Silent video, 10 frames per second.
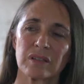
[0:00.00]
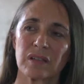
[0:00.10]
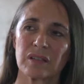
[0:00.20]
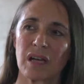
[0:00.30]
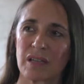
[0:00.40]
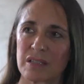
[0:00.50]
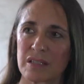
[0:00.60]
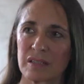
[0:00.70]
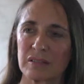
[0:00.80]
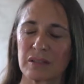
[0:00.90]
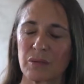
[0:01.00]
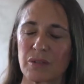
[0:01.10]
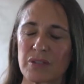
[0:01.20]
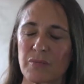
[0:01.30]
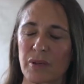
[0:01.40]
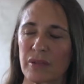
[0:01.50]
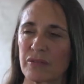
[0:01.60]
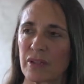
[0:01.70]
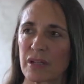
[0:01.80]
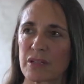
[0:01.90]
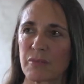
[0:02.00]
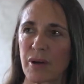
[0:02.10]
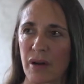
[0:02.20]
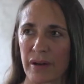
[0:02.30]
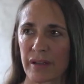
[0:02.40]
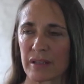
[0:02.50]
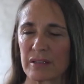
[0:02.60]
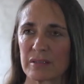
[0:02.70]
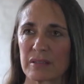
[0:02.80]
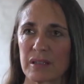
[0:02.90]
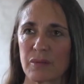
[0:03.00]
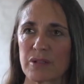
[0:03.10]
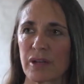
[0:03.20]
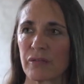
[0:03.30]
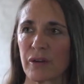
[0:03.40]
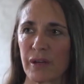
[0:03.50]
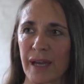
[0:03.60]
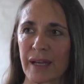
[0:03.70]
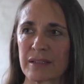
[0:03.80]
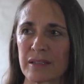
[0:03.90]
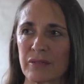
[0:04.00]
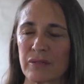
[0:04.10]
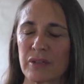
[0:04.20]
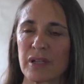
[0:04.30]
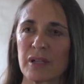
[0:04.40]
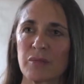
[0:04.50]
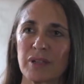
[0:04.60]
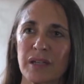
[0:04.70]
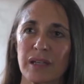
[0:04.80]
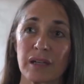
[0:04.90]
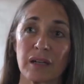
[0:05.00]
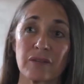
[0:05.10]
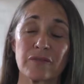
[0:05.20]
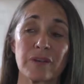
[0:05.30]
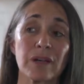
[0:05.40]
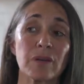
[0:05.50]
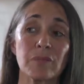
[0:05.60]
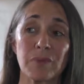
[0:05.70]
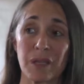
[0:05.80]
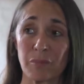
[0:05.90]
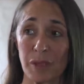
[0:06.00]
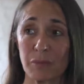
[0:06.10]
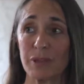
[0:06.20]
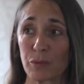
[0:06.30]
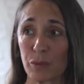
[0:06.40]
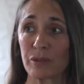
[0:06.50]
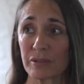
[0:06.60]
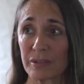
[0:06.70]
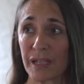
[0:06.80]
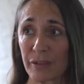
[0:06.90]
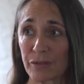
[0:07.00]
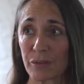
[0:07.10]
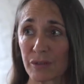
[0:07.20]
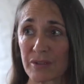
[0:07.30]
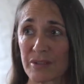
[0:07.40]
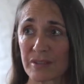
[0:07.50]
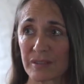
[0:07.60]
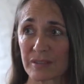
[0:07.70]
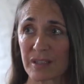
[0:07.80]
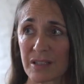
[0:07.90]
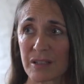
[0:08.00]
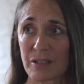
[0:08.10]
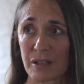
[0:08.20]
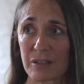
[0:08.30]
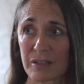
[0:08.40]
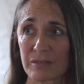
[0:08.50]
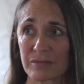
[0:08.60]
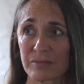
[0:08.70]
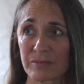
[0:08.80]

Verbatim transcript: an, a Nazi. He was part of the Nazi party. He was not very active, but then he got a very big public role afterwards as a doctor.